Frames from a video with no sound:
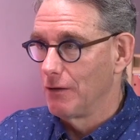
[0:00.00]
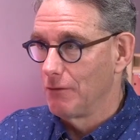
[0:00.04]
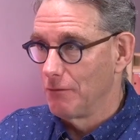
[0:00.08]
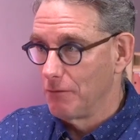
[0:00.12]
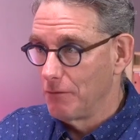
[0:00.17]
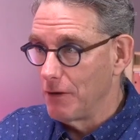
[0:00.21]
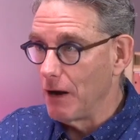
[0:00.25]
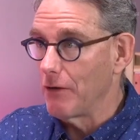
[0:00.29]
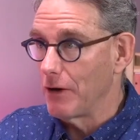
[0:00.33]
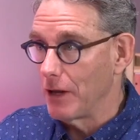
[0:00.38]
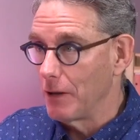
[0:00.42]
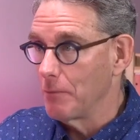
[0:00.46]

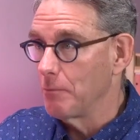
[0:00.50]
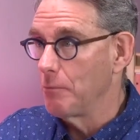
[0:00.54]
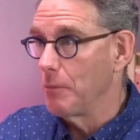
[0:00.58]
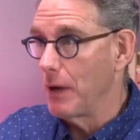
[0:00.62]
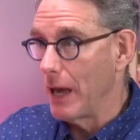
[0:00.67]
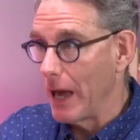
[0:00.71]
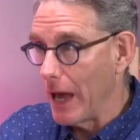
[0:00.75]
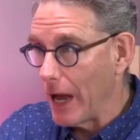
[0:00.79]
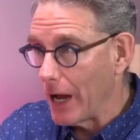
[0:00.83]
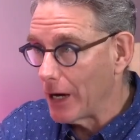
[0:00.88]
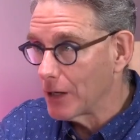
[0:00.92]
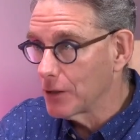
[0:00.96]
very
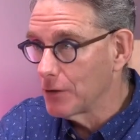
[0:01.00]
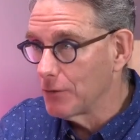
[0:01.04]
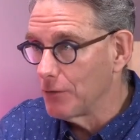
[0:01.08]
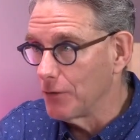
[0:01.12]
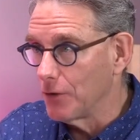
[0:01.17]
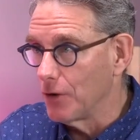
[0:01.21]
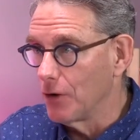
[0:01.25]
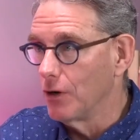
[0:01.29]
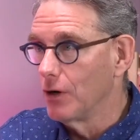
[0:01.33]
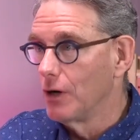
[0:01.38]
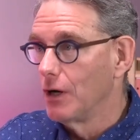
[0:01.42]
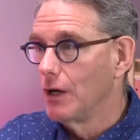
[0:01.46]

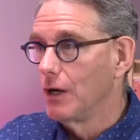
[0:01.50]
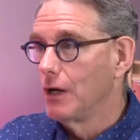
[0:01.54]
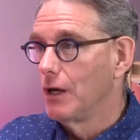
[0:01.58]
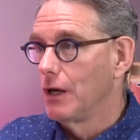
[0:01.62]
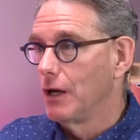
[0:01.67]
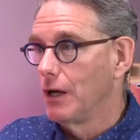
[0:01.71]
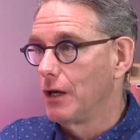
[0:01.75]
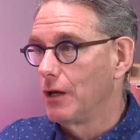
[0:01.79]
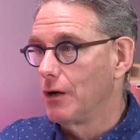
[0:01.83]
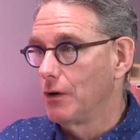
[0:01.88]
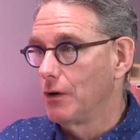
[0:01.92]
impactful in a